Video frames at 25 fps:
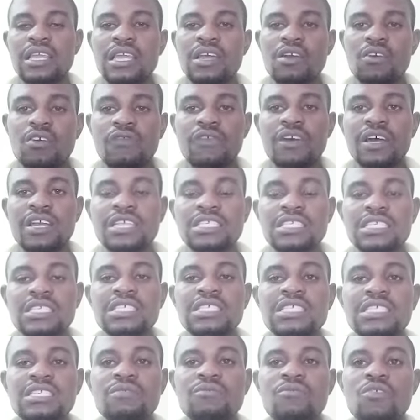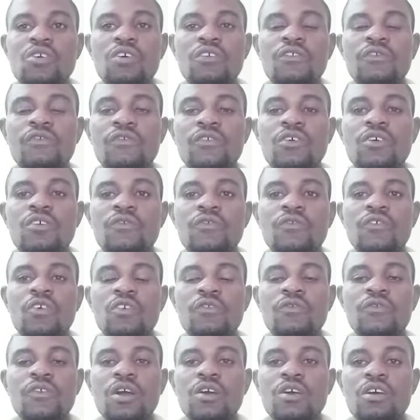ovary system
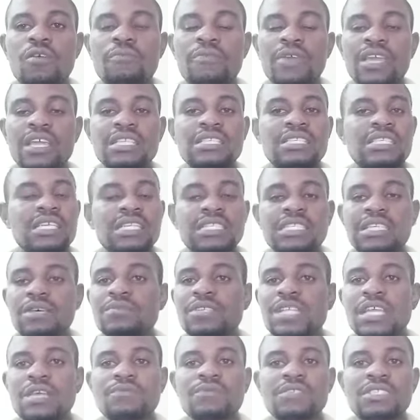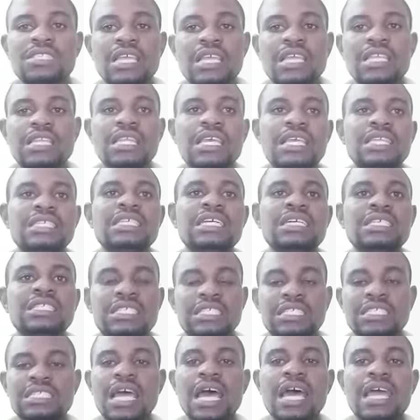of our birds, and sometimes they
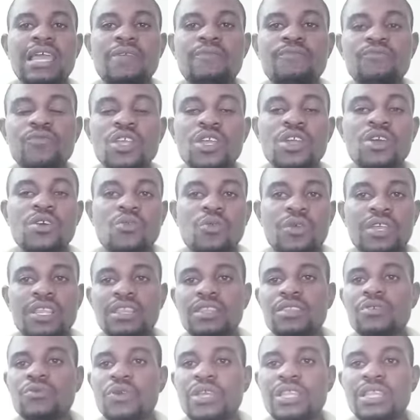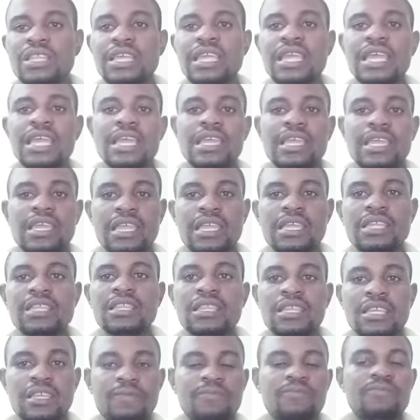just die with the egg
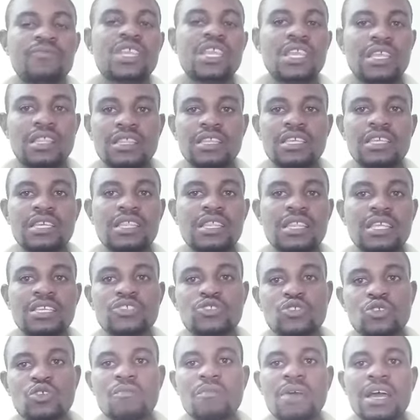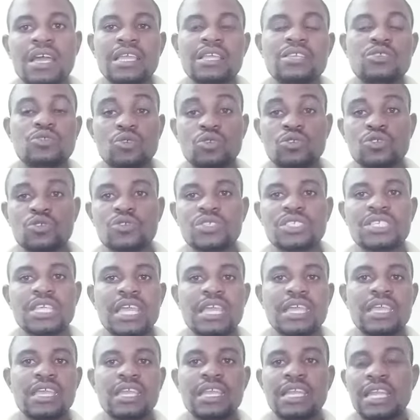in the stomach, so to
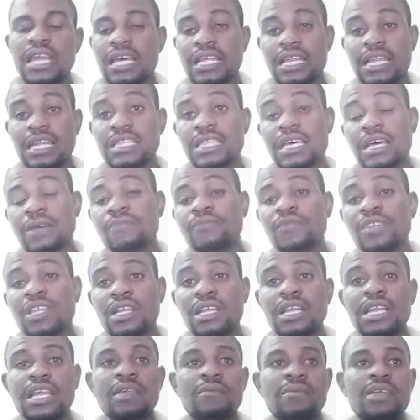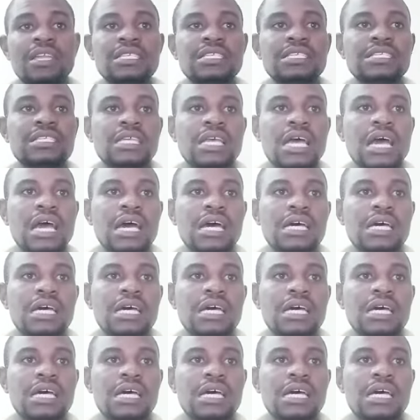say, in another layman's